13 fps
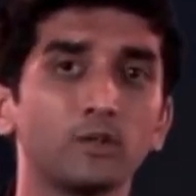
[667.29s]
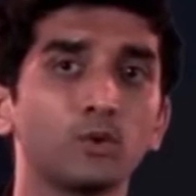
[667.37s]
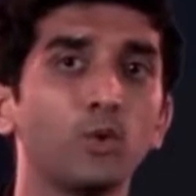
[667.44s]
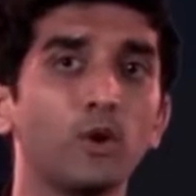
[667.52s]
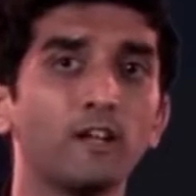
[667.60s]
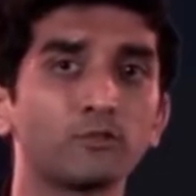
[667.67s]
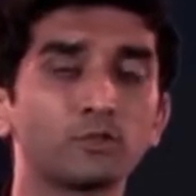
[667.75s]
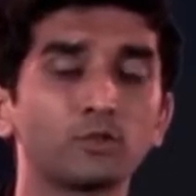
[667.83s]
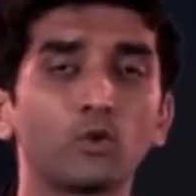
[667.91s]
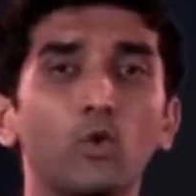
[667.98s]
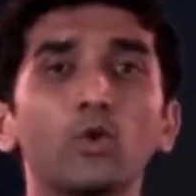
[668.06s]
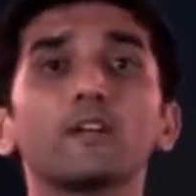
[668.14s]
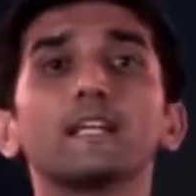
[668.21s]
who has
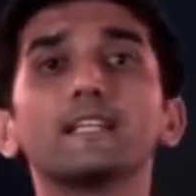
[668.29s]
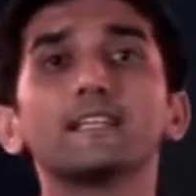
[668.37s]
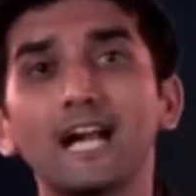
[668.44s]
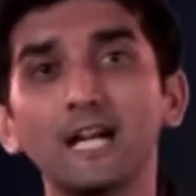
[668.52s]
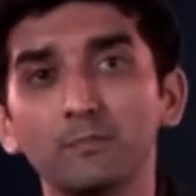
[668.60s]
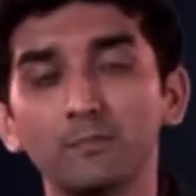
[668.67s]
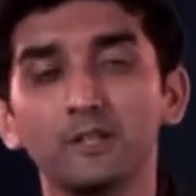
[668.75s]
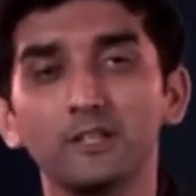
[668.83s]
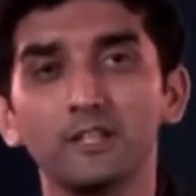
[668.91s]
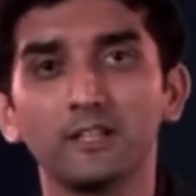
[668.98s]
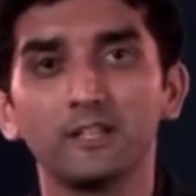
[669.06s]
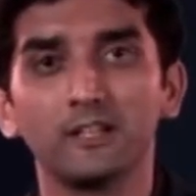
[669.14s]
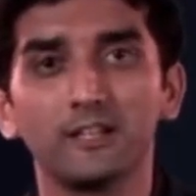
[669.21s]
scored in that
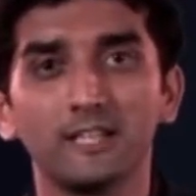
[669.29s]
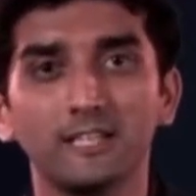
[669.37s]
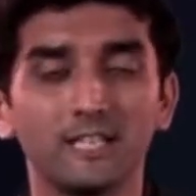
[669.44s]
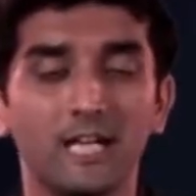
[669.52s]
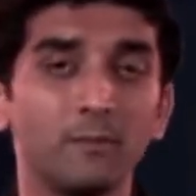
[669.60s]
particular range.